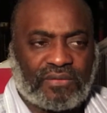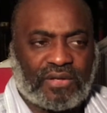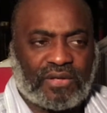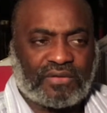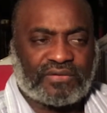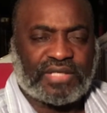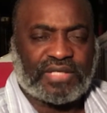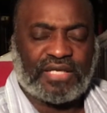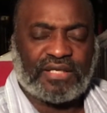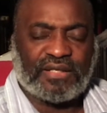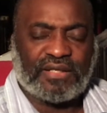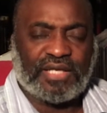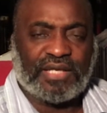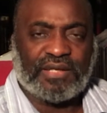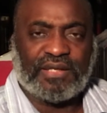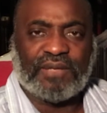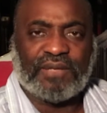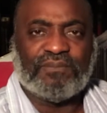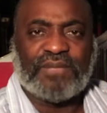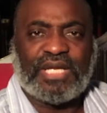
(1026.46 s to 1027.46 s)
it
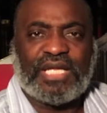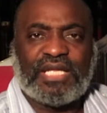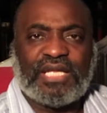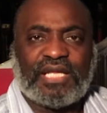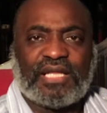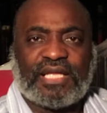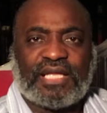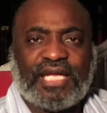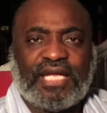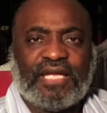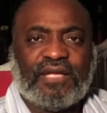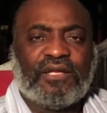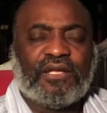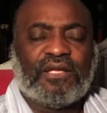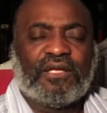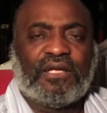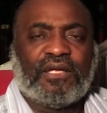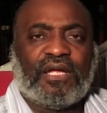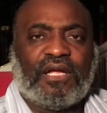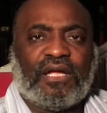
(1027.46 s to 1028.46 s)
immediately
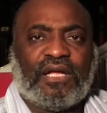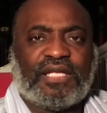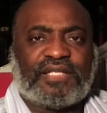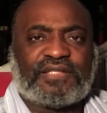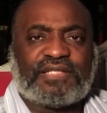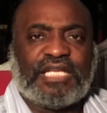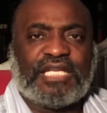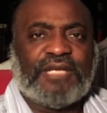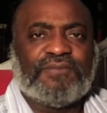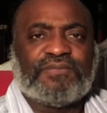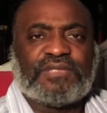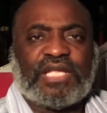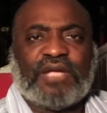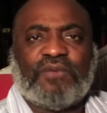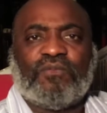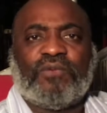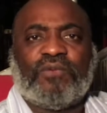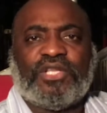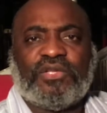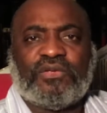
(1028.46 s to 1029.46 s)
it seems that
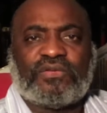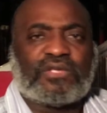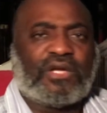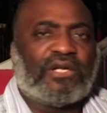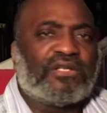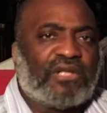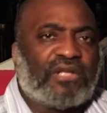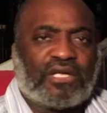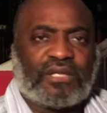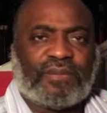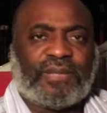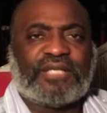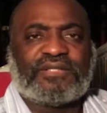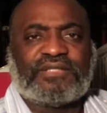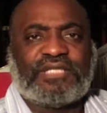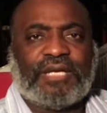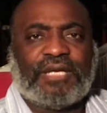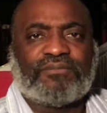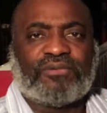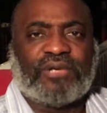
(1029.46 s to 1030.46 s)
when you start talking about
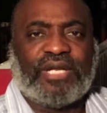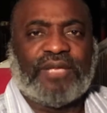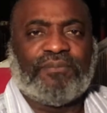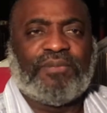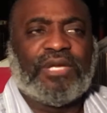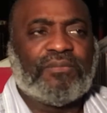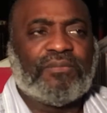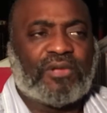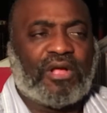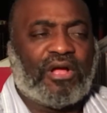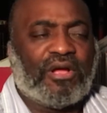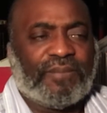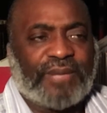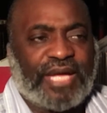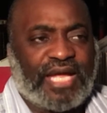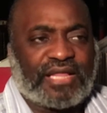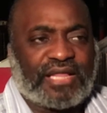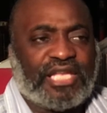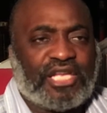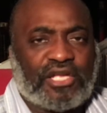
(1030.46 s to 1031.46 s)
separating, people
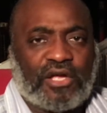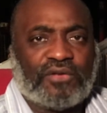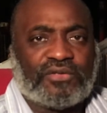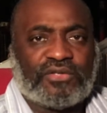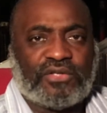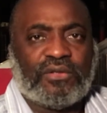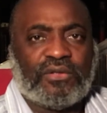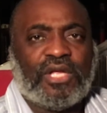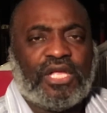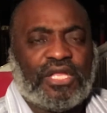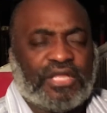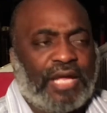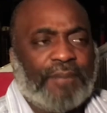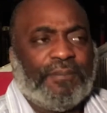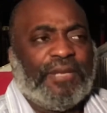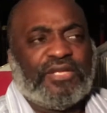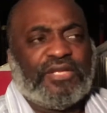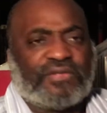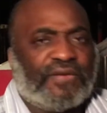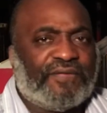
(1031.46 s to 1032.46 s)
automatically go to, that
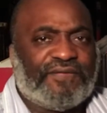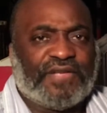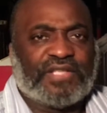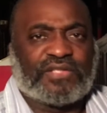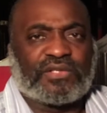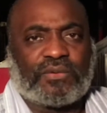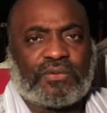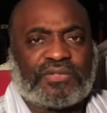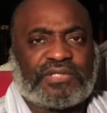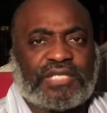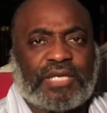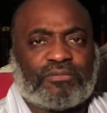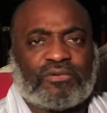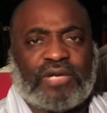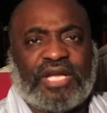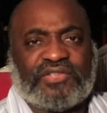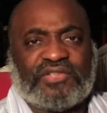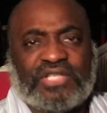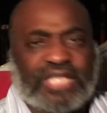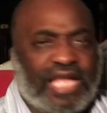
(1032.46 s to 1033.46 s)
means a physical
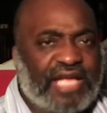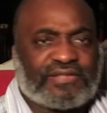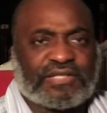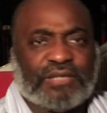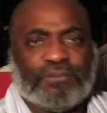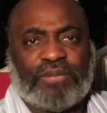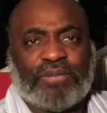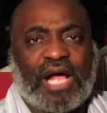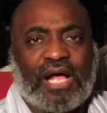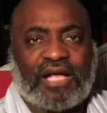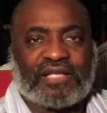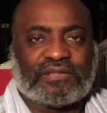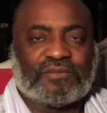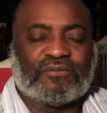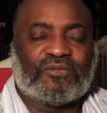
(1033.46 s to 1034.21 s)
separation. That's impossible.